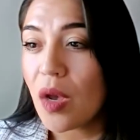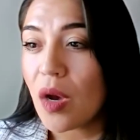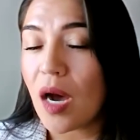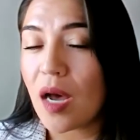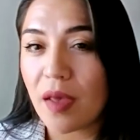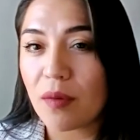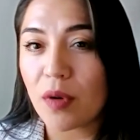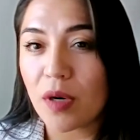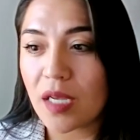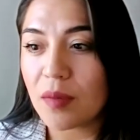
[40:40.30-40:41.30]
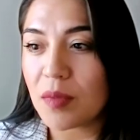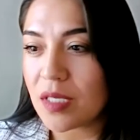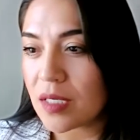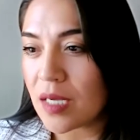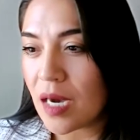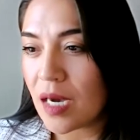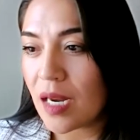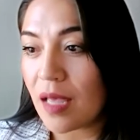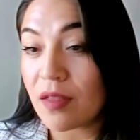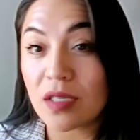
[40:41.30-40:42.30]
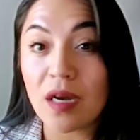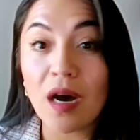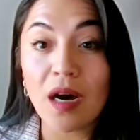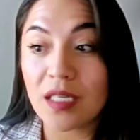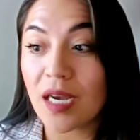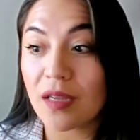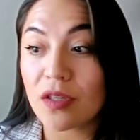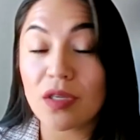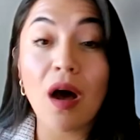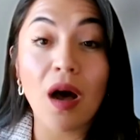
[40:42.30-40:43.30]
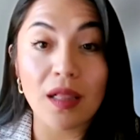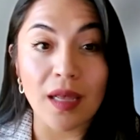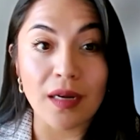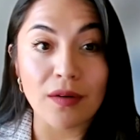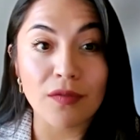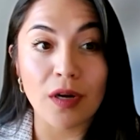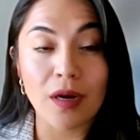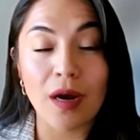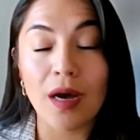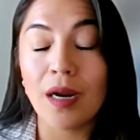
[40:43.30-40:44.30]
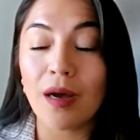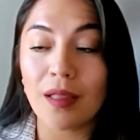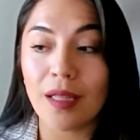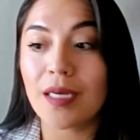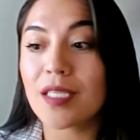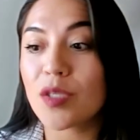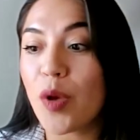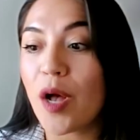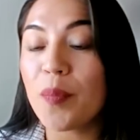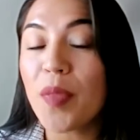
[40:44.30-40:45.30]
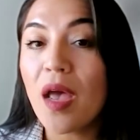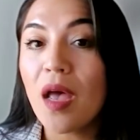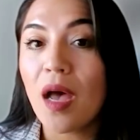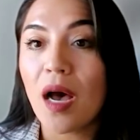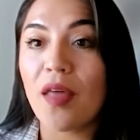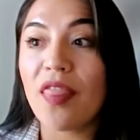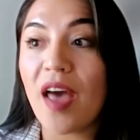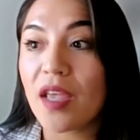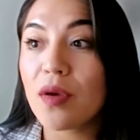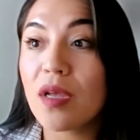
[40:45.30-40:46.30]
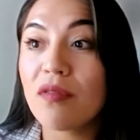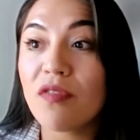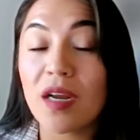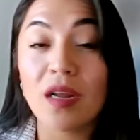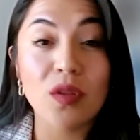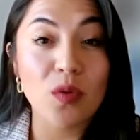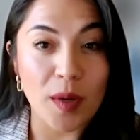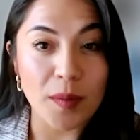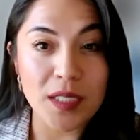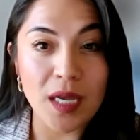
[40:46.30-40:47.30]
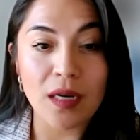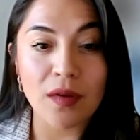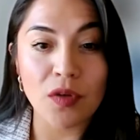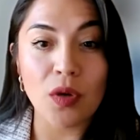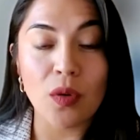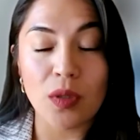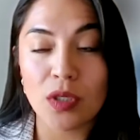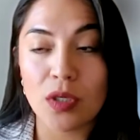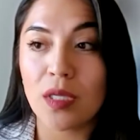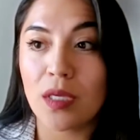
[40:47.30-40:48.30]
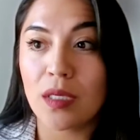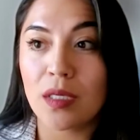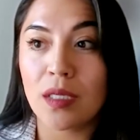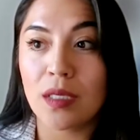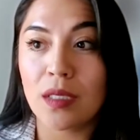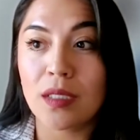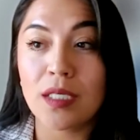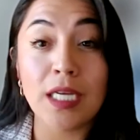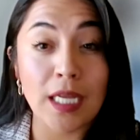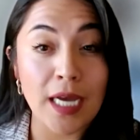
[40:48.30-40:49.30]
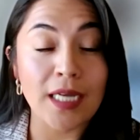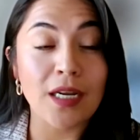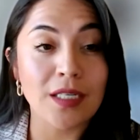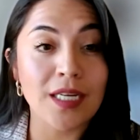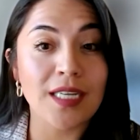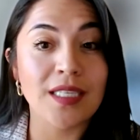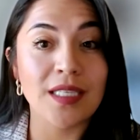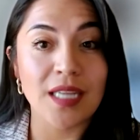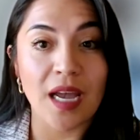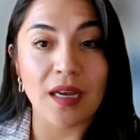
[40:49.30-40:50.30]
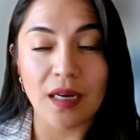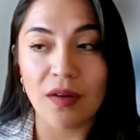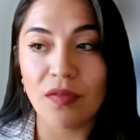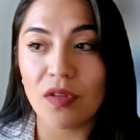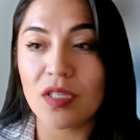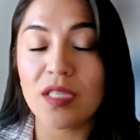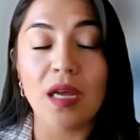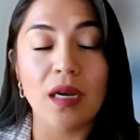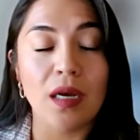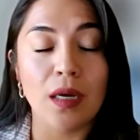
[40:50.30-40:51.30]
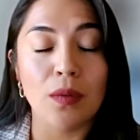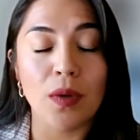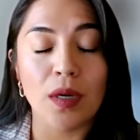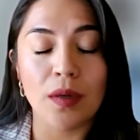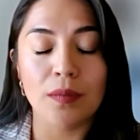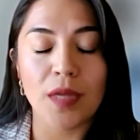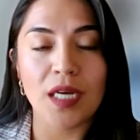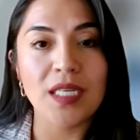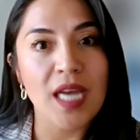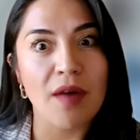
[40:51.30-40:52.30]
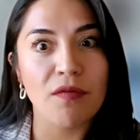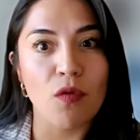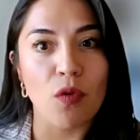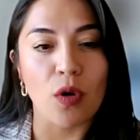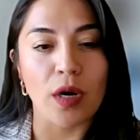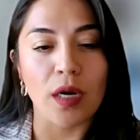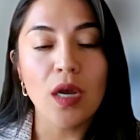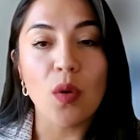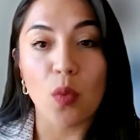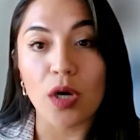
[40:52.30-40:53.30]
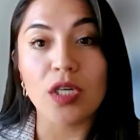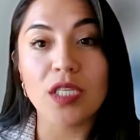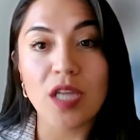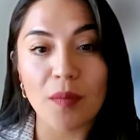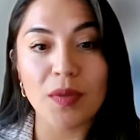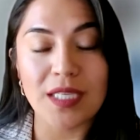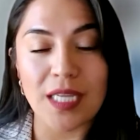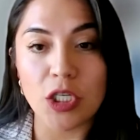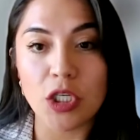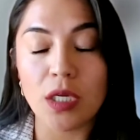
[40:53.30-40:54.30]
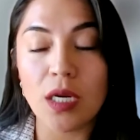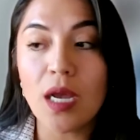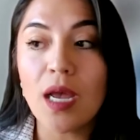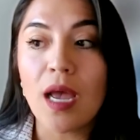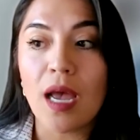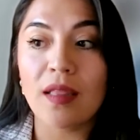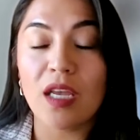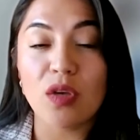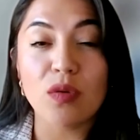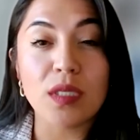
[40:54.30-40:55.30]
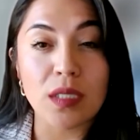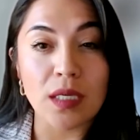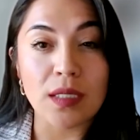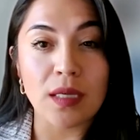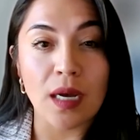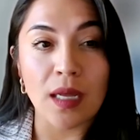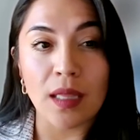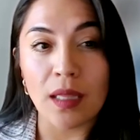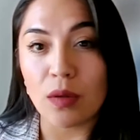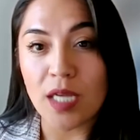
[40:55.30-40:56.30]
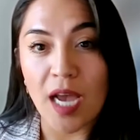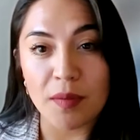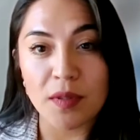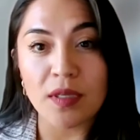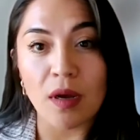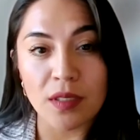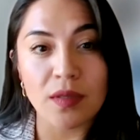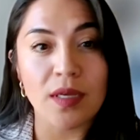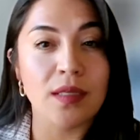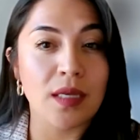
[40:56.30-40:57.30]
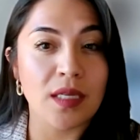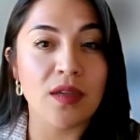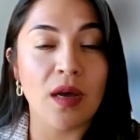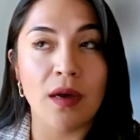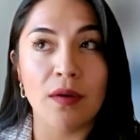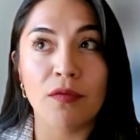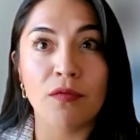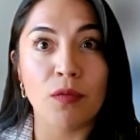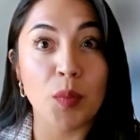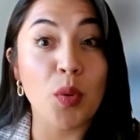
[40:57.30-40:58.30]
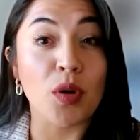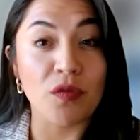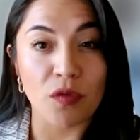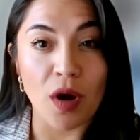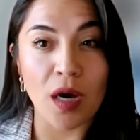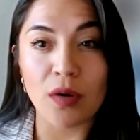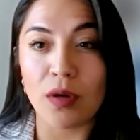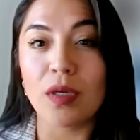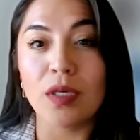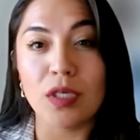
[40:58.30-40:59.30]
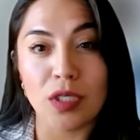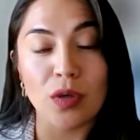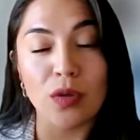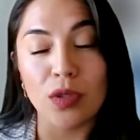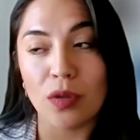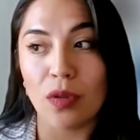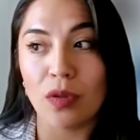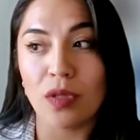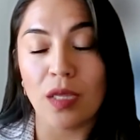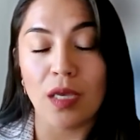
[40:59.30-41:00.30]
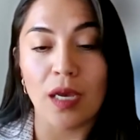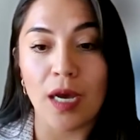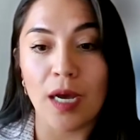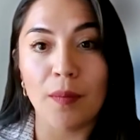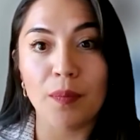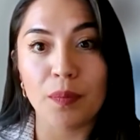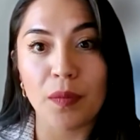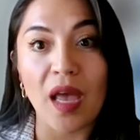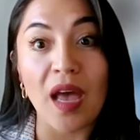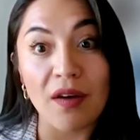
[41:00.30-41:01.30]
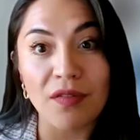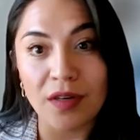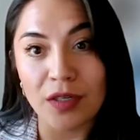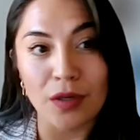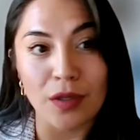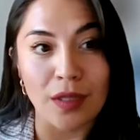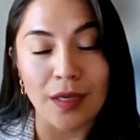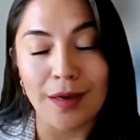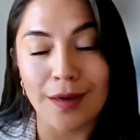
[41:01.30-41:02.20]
that where it can be done. And there's a contact, there's a hotline, a fraud hotline as well. That you can find on the website. If you go under the tdi.texas.gov, there's that a tab for workers' compensation. And then you'll see a little tab also that says report fraud, or you can just go to the F under the